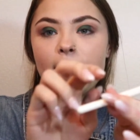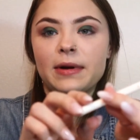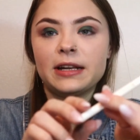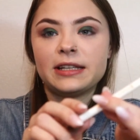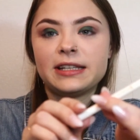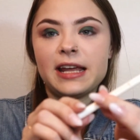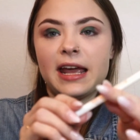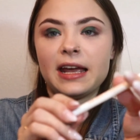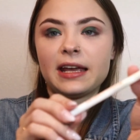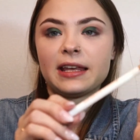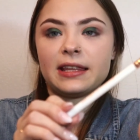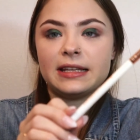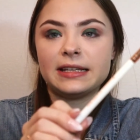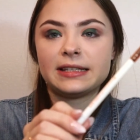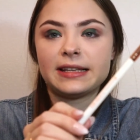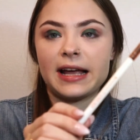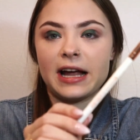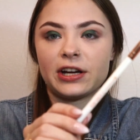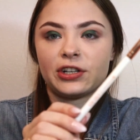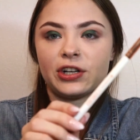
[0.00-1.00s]
I'm gonna take
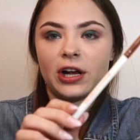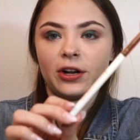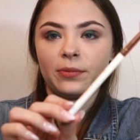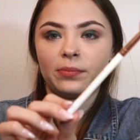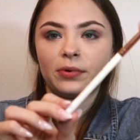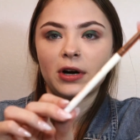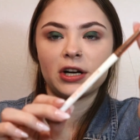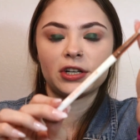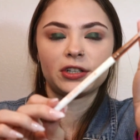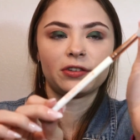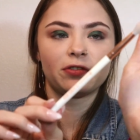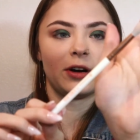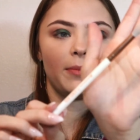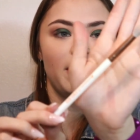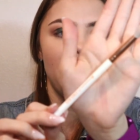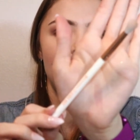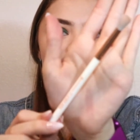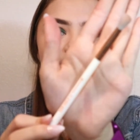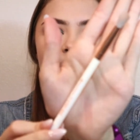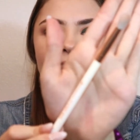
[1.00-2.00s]
this eyeshadow brush from
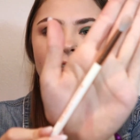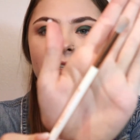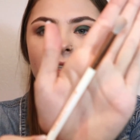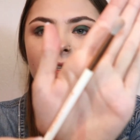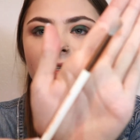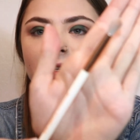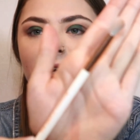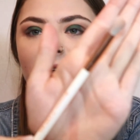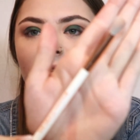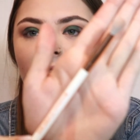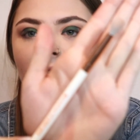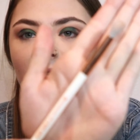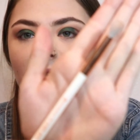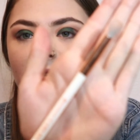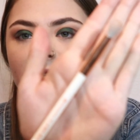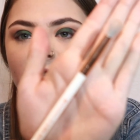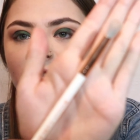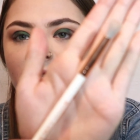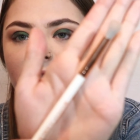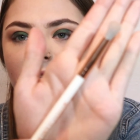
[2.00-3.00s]
Essence.
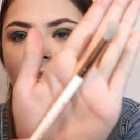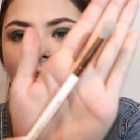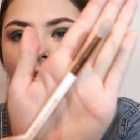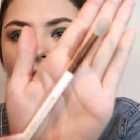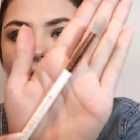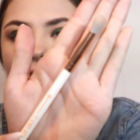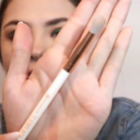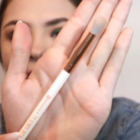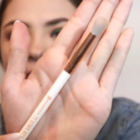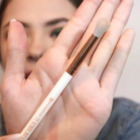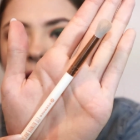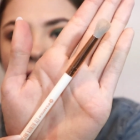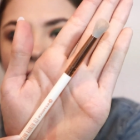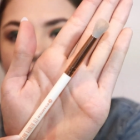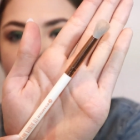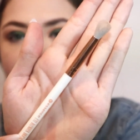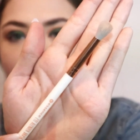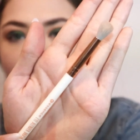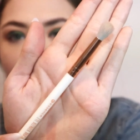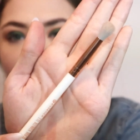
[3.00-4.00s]
It's just kind of a
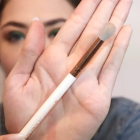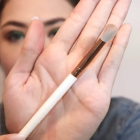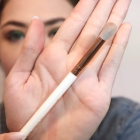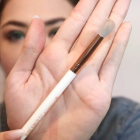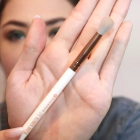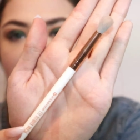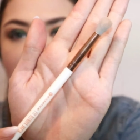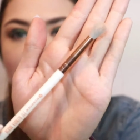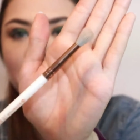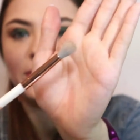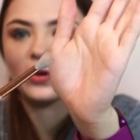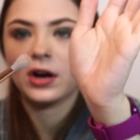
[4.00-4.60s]
smaller blending